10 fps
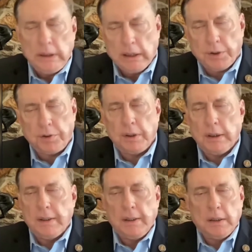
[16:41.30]
Yes,
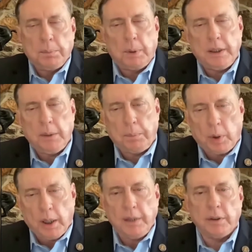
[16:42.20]
but in
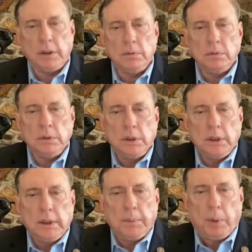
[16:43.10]
private,
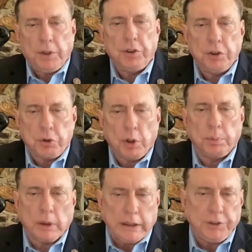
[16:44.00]
President
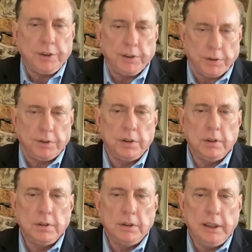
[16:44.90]
Trump listens.
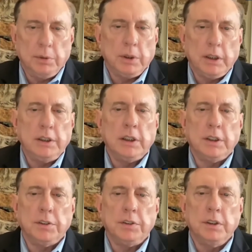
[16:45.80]
He really
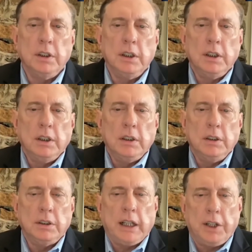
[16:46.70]
does.
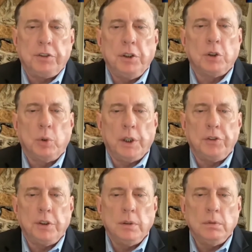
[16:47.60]
He'll ask you a
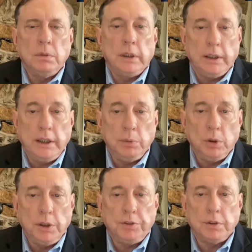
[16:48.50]
question, and he will
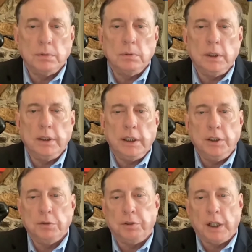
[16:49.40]
listen, and then
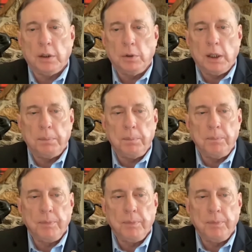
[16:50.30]
he'll follow up.